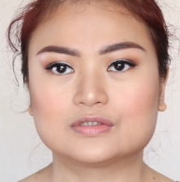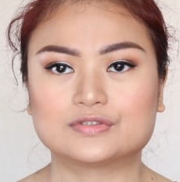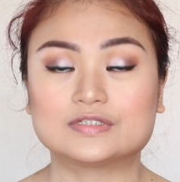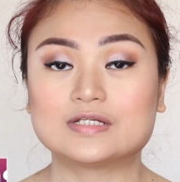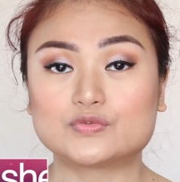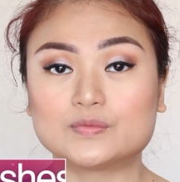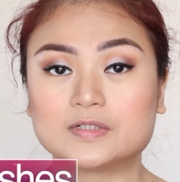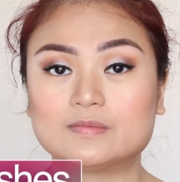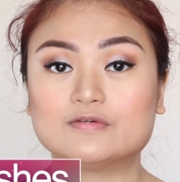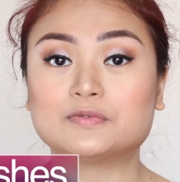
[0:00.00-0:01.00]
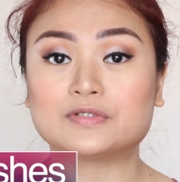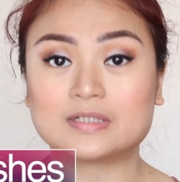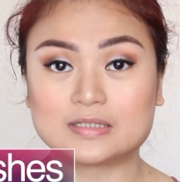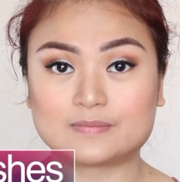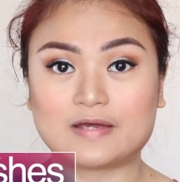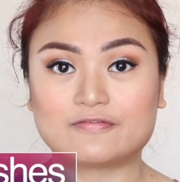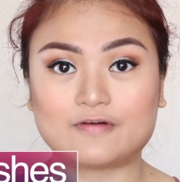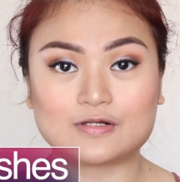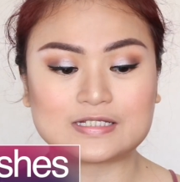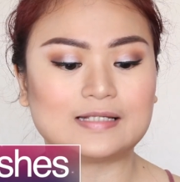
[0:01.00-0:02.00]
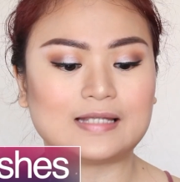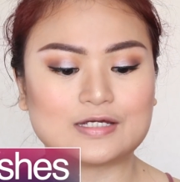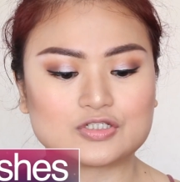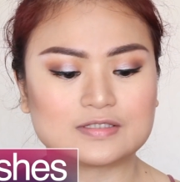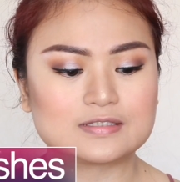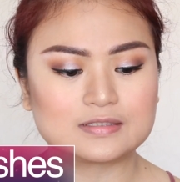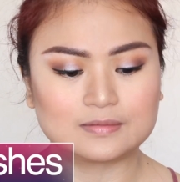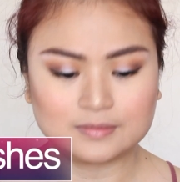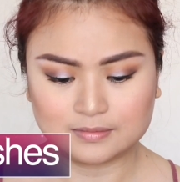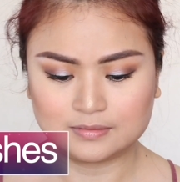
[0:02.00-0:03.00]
So the next one I'm going to be putting is my false eyelashes.